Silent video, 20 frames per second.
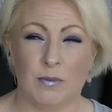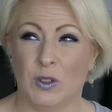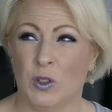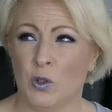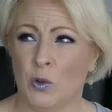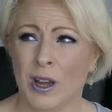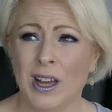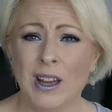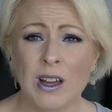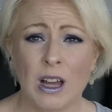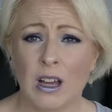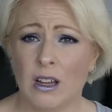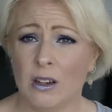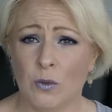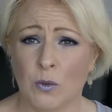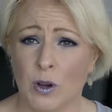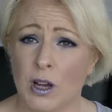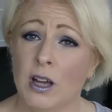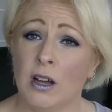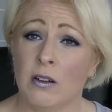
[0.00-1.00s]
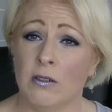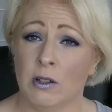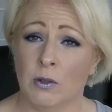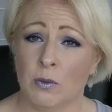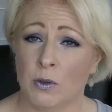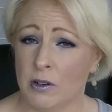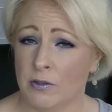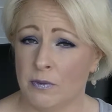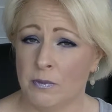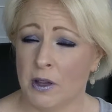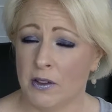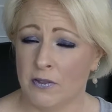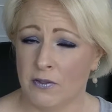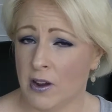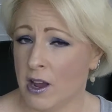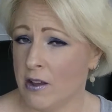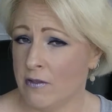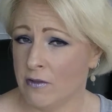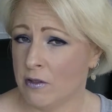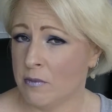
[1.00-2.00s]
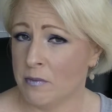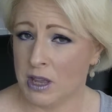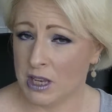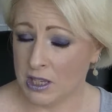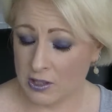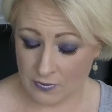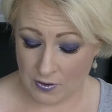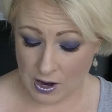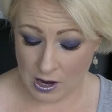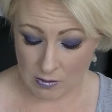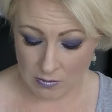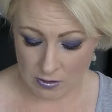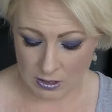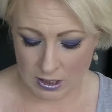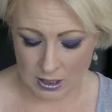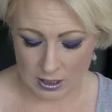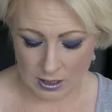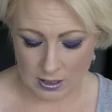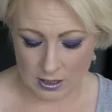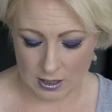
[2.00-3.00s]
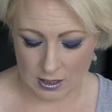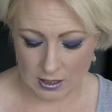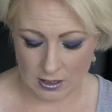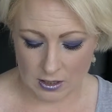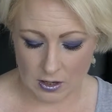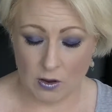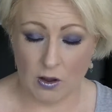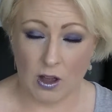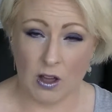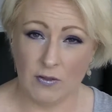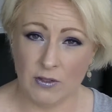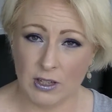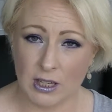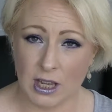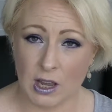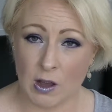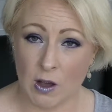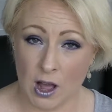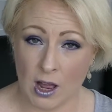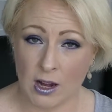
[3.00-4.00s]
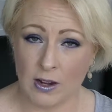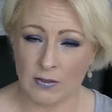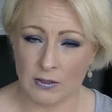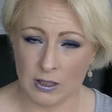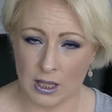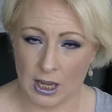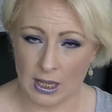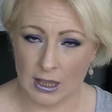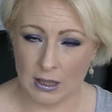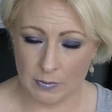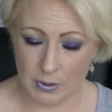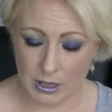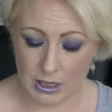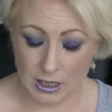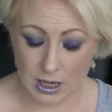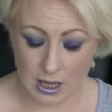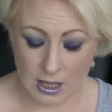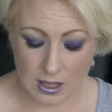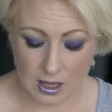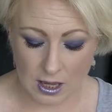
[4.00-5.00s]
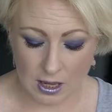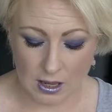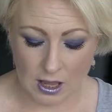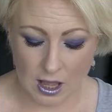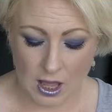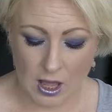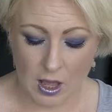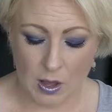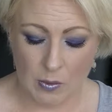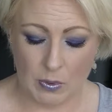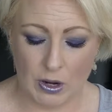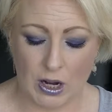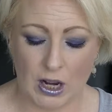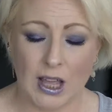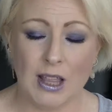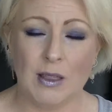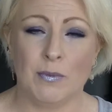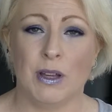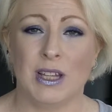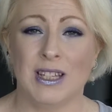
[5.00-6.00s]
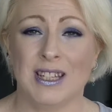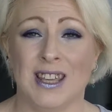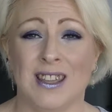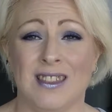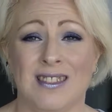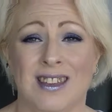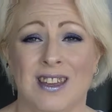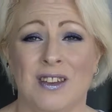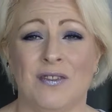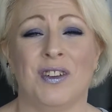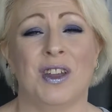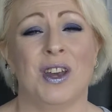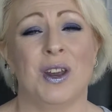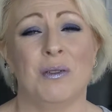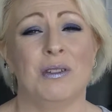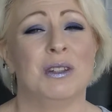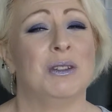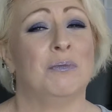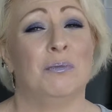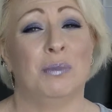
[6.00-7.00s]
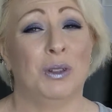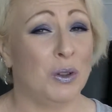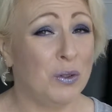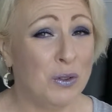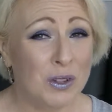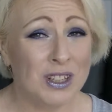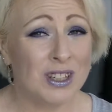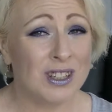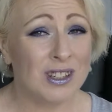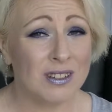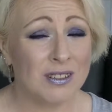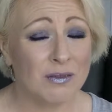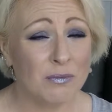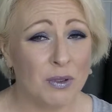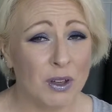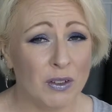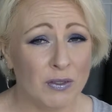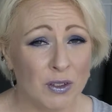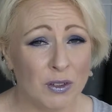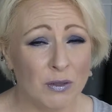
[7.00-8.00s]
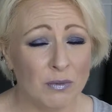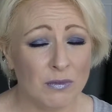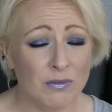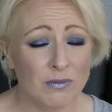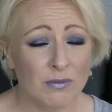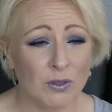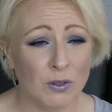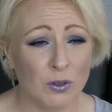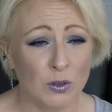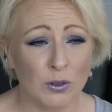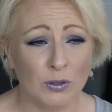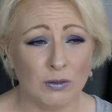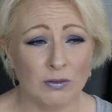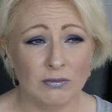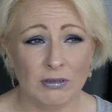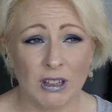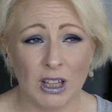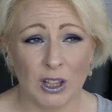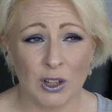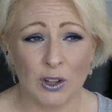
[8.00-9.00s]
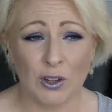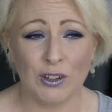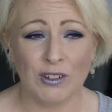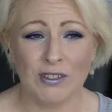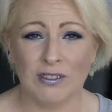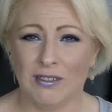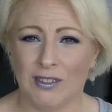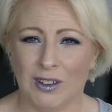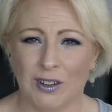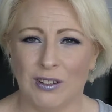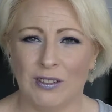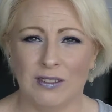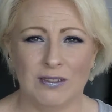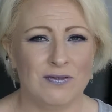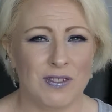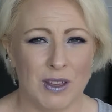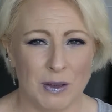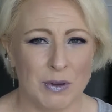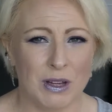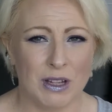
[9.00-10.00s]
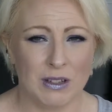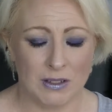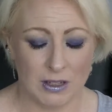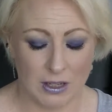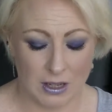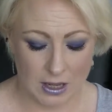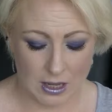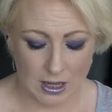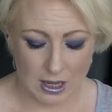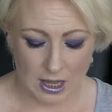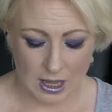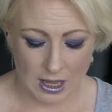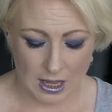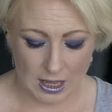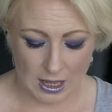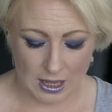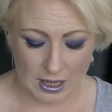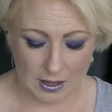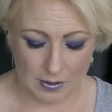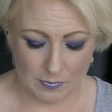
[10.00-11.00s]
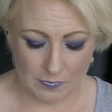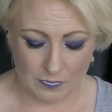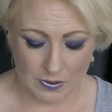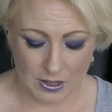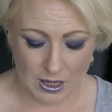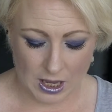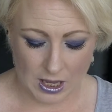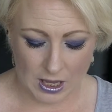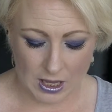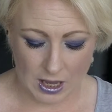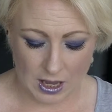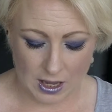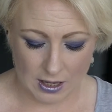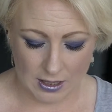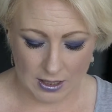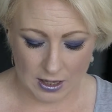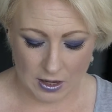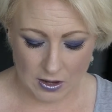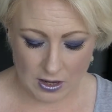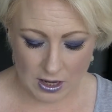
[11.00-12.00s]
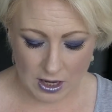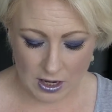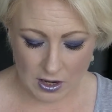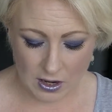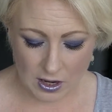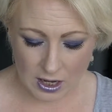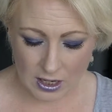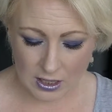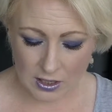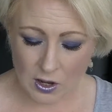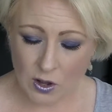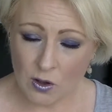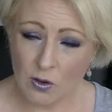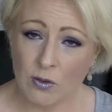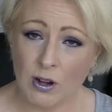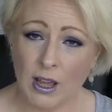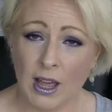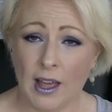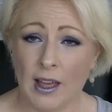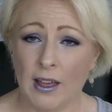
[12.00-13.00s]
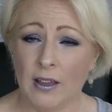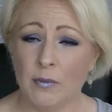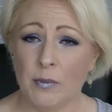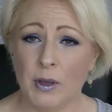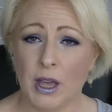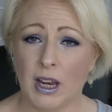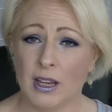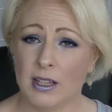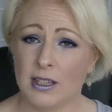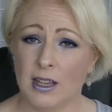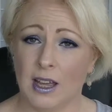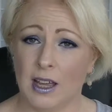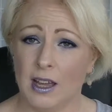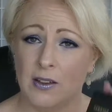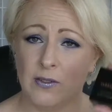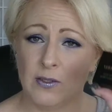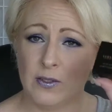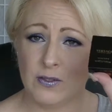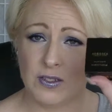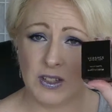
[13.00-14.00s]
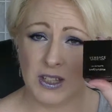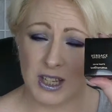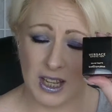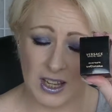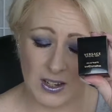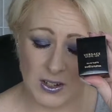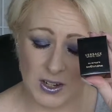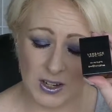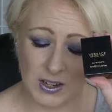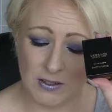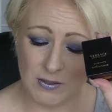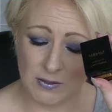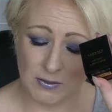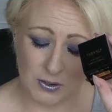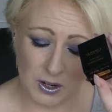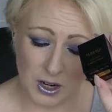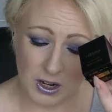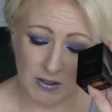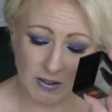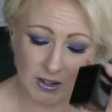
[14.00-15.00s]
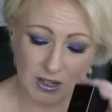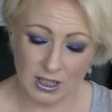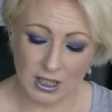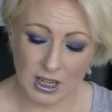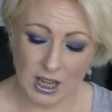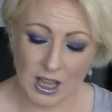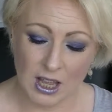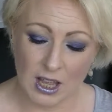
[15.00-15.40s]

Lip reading: Dracar Noir is one of my favourite men's fragrances, so I obviously kind of like the musky thing. But I like the musky thing if I know it's a bloke's perfume or cologne, not female's. Yeah, so, you know, it's cool to have, be able to say I have a Versace fragrance,